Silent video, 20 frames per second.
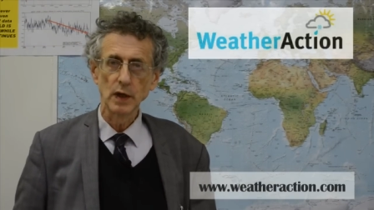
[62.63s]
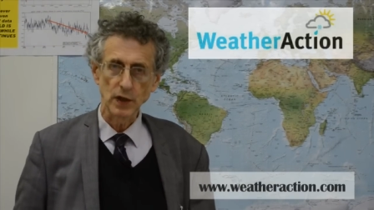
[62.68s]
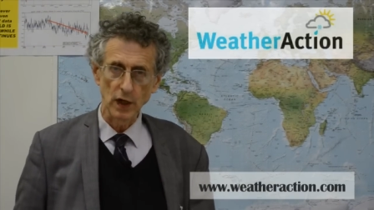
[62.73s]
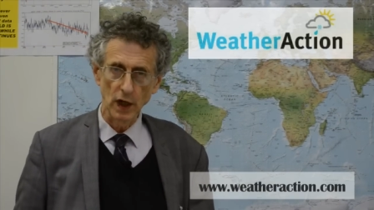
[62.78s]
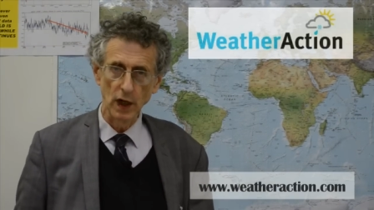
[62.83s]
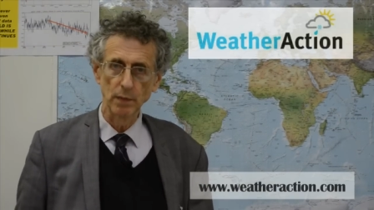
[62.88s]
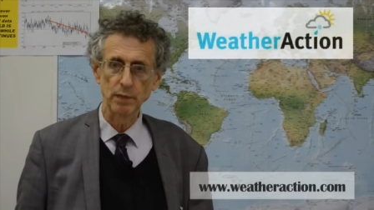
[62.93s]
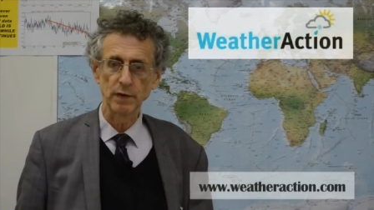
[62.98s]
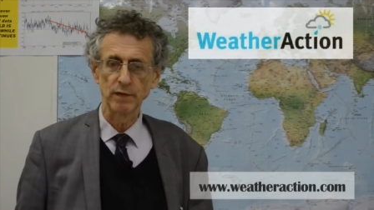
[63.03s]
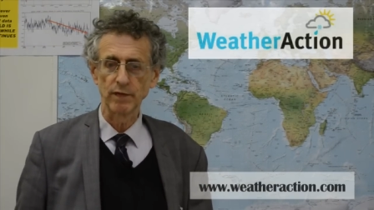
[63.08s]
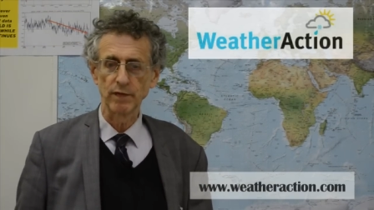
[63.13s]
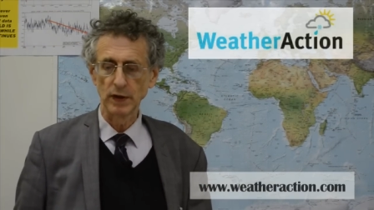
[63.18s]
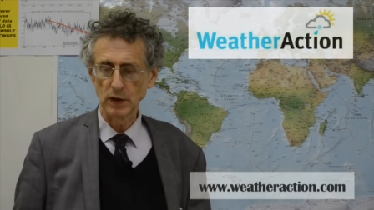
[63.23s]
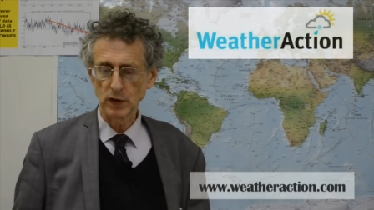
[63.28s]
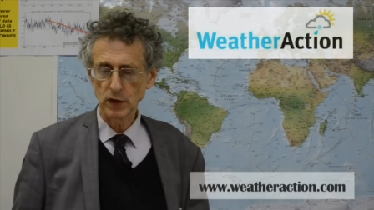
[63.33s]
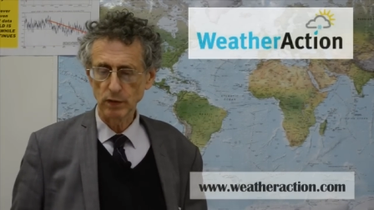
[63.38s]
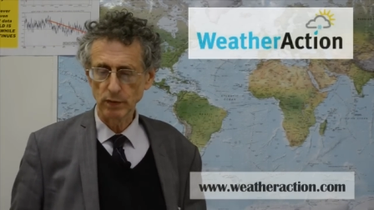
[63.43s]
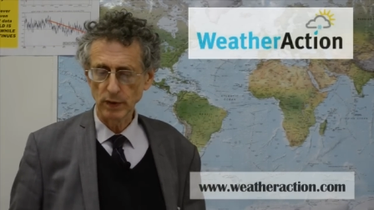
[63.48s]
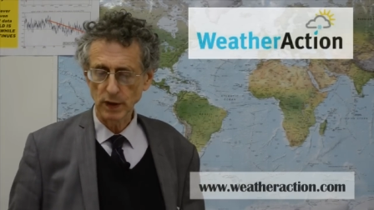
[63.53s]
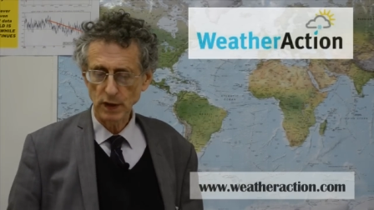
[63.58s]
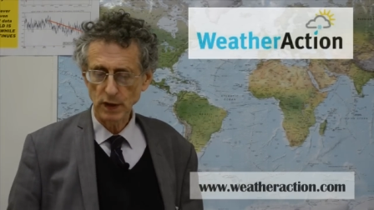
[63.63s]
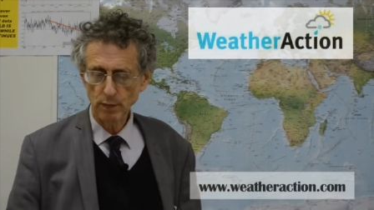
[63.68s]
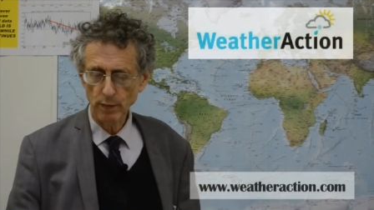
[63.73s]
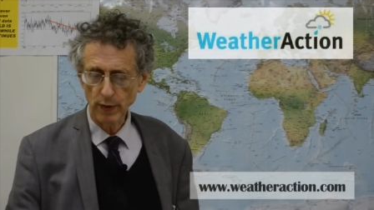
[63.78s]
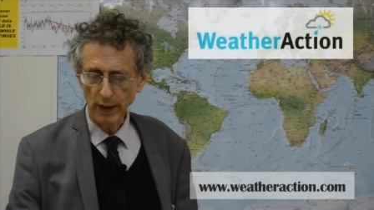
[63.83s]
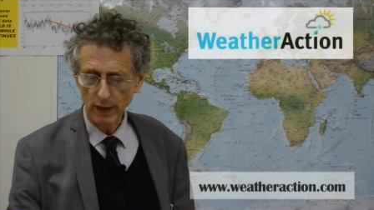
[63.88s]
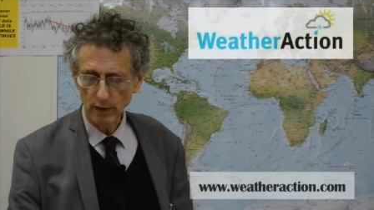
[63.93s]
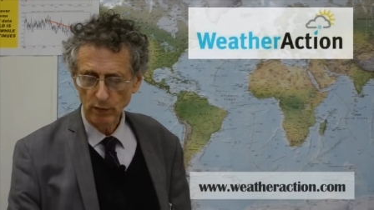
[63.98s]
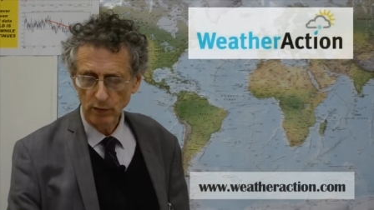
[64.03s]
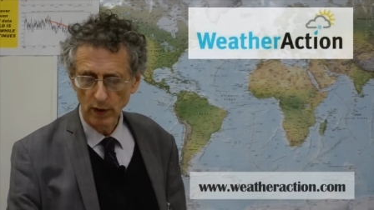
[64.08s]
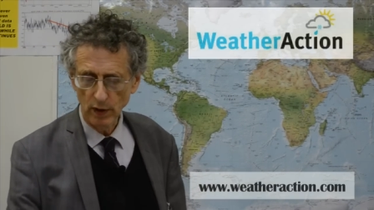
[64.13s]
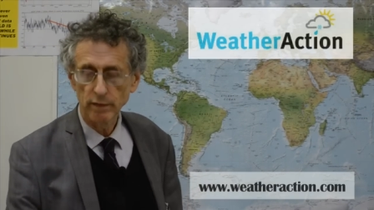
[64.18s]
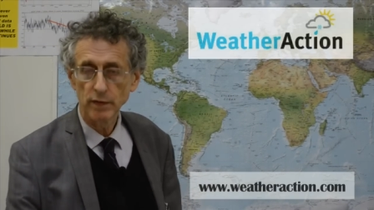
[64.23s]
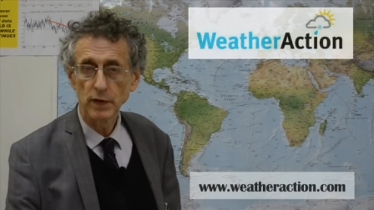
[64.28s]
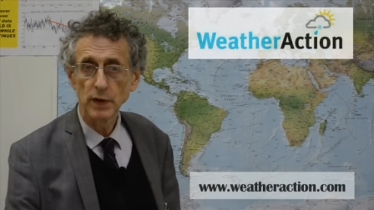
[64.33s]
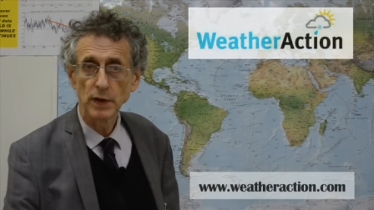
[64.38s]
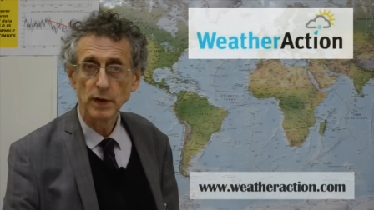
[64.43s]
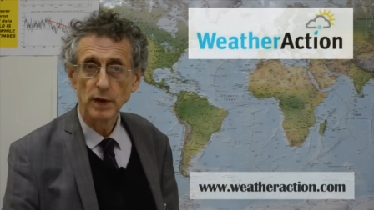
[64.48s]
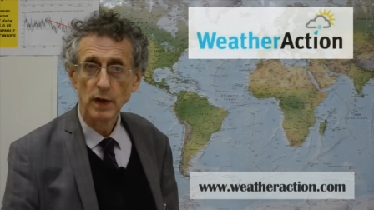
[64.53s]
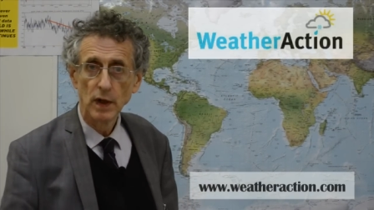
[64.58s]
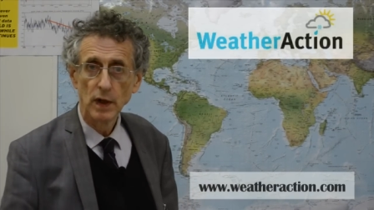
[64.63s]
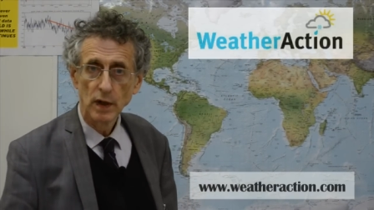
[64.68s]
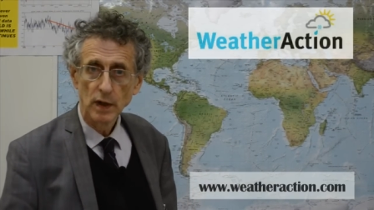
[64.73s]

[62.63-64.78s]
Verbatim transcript: type of things to expect rather than